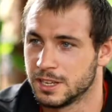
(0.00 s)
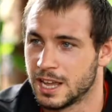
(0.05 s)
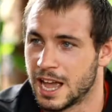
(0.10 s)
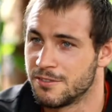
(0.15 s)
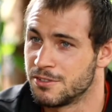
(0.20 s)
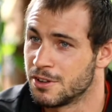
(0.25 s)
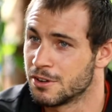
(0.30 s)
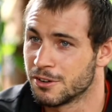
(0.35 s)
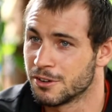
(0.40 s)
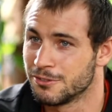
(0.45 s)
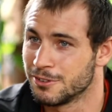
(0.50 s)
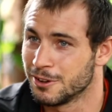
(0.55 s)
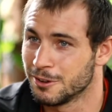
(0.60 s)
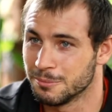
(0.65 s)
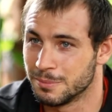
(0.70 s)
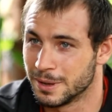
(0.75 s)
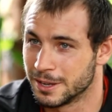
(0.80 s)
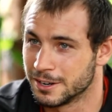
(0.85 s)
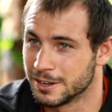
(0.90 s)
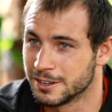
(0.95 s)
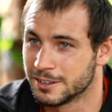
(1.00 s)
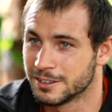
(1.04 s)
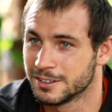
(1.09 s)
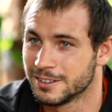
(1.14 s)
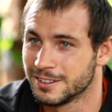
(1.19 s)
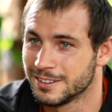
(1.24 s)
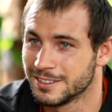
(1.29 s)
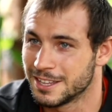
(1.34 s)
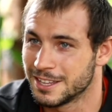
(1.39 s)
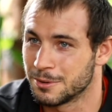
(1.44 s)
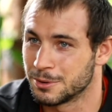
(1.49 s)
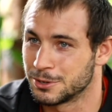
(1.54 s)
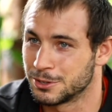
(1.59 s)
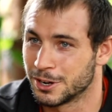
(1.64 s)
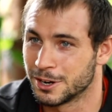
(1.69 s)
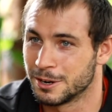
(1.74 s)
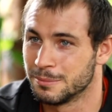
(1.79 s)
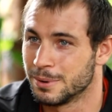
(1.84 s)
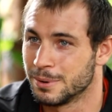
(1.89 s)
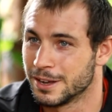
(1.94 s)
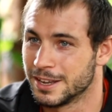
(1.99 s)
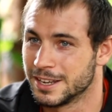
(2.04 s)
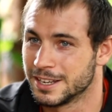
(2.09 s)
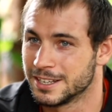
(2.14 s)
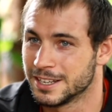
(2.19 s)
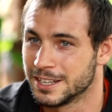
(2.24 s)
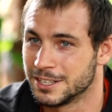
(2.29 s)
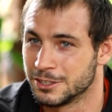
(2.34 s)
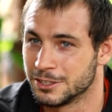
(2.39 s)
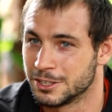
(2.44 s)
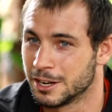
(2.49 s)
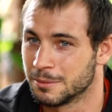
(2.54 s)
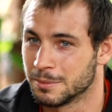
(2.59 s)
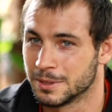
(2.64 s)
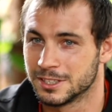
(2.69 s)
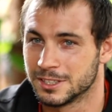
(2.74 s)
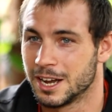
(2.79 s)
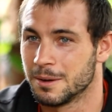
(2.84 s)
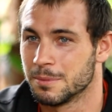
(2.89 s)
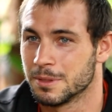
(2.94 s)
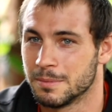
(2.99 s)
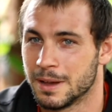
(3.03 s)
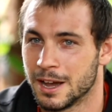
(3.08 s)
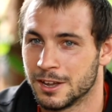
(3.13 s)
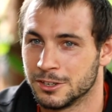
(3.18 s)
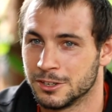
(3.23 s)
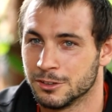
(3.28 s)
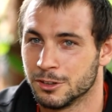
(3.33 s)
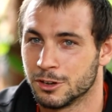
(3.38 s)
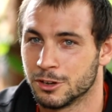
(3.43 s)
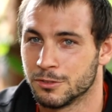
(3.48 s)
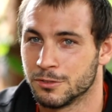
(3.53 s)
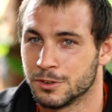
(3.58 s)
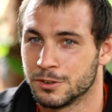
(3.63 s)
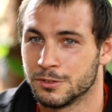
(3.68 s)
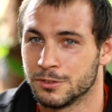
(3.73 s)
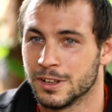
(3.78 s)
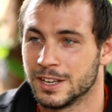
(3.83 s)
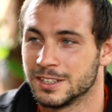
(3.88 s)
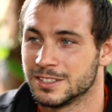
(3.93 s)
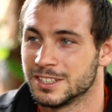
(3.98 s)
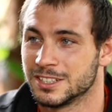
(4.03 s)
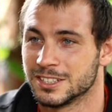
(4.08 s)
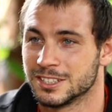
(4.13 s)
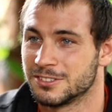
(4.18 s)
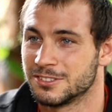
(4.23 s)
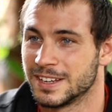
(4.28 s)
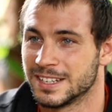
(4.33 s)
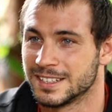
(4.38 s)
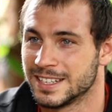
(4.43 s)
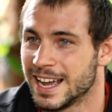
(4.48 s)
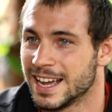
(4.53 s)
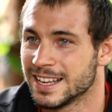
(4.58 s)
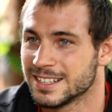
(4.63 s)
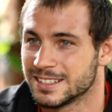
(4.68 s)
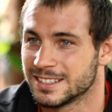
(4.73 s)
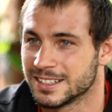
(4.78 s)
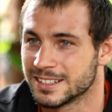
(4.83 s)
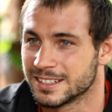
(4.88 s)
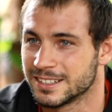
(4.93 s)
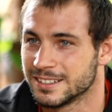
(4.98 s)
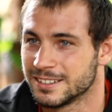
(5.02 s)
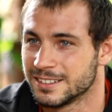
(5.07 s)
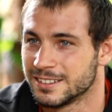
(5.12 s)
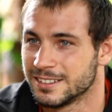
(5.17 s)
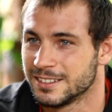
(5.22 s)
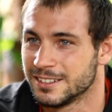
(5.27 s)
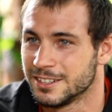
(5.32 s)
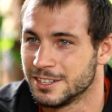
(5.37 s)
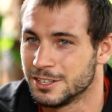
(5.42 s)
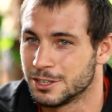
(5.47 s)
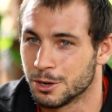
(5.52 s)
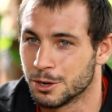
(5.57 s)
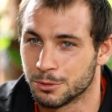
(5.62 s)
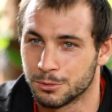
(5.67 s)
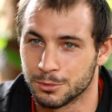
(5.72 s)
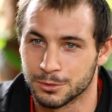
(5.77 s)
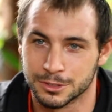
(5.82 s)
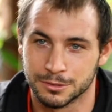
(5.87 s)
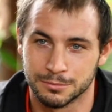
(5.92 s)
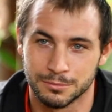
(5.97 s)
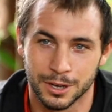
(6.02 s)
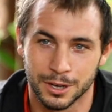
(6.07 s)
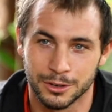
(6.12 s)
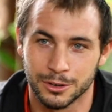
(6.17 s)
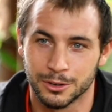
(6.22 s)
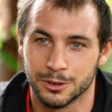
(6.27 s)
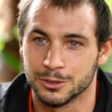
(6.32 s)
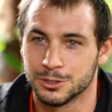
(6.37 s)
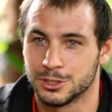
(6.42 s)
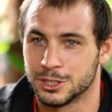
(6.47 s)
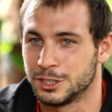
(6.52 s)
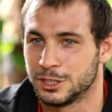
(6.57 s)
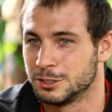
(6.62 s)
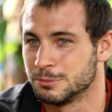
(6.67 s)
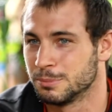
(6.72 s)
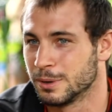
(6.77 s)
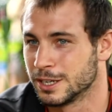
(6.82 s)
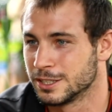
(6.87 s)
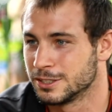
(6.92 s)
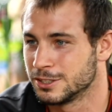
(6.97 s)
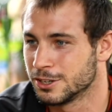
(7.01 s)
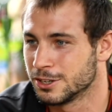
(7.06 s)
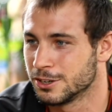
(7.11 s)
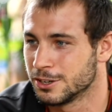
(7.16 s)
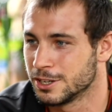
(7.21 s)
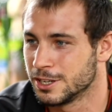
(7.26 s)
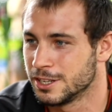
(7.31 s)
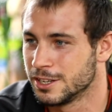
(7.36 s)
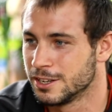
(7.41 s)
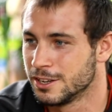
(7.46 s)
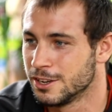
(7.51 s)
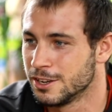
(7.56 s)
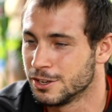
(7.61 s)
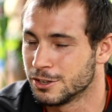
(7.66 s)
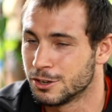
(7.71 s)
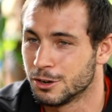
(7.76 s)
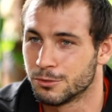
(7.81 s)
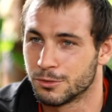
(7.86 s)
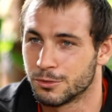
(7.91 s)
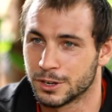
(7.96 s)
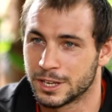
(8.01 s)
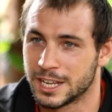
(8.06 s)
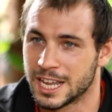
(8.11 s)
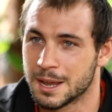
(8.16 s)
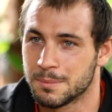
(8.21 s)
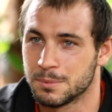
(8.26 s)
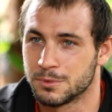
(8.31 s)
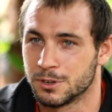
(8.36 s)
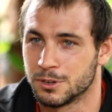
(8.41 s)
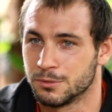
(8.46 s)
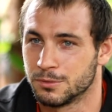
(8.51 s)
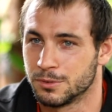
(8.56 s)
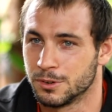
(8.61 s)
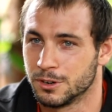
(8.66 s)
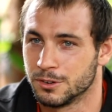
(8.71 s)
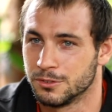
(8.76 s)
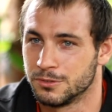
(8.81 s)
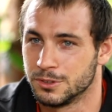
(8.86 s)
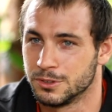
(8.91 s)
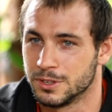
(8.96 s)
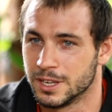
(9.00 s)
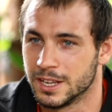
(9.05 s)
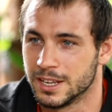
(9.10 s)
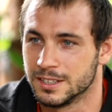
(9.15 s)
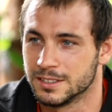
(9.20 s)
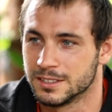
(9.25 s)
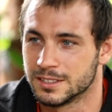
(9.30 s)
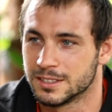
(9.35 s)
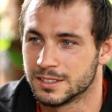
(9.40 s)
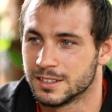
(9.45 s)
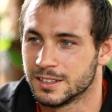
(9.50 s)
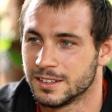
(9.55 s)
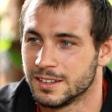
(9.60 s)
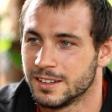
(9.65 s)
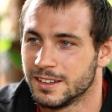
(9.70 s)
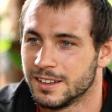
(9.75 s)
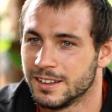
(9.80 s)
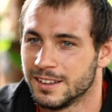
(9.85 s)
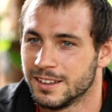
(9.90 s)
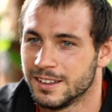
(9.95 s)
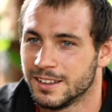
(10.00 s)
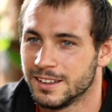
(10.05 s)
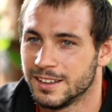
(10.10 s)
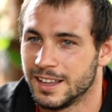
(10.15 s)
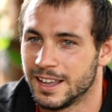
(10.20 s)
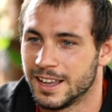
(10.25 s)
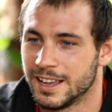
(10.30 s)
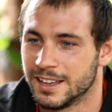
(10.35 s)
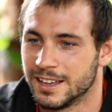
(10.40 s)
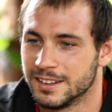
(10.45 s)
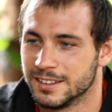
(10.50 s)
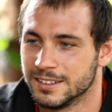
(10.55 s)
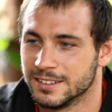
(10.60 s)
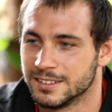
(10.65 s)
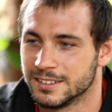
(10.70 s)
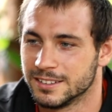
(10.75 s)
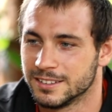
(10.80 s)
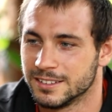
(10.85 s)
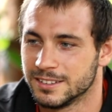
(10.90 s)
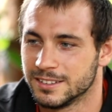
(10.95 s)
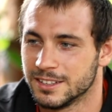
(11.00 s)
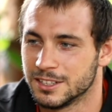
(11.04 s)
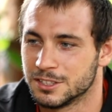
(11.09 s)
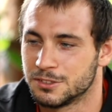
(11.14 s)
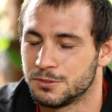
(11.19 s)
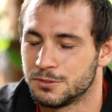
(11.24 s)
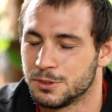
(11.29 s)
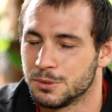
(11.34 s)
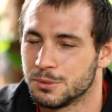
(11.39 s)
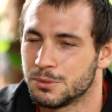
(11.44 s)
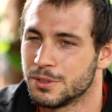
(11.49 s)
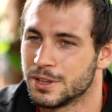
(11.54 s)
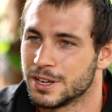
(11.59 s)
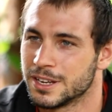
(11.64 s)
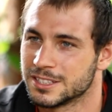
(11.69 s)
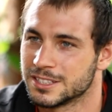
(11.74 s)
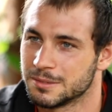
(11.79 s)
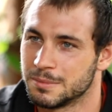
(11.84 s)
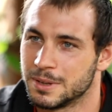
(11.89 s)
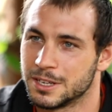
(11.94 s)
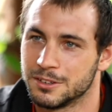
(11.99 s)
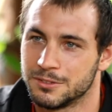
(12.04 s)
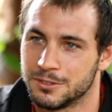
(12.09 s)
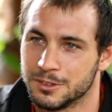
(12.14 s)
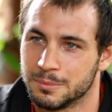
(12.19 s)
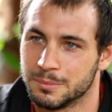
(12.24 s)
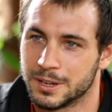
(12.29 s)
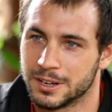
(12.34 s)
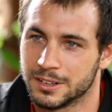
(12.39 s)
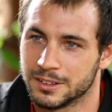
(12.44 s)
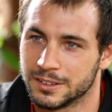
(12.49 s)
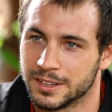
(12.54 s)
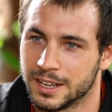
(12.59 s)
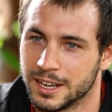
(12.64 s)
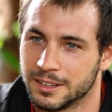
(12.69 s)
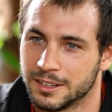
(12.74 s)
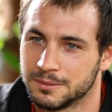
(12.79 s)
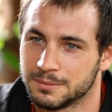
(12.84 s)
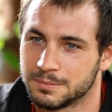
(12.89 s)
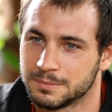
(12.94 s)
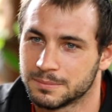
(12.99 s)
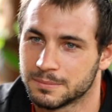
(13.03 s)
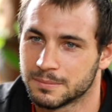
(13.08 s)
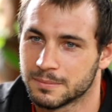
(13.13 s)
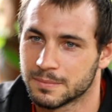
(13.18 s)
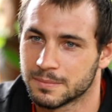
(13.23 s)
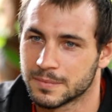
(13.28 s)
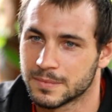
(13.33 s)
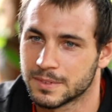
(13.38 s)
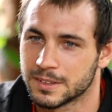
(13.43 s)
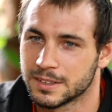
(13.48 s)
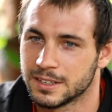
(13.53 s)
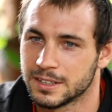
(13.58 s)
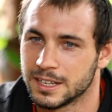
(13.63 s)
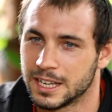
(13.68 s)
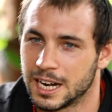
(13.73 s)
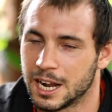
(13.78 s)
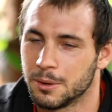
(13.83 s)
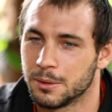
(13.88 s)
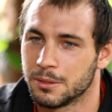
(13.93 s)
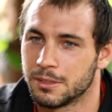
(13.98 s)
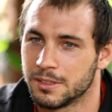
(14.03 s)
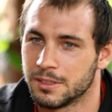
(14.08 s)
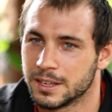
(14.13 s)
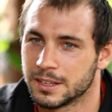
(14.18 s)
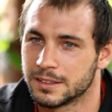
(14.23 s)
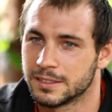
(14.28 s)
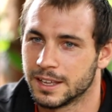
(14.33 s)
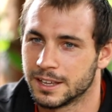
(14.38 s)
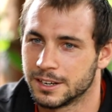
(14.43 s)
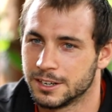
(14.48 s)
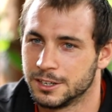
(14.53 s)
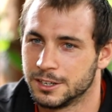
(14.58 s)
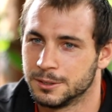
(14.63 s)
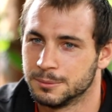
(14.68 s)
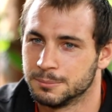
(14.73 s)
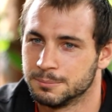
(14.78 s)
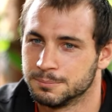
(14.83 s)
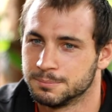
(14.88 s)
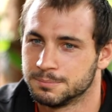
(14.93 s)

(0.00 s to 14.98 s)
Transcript: Have you ever felt better than when you're on a bike and you come to the top of the mountain, you look over and realize this is fantastic? You go through some mud holes, you get your bike dirty, go for a camping trip for a few days, and there's few things that make you feel better than that. And I would think that um,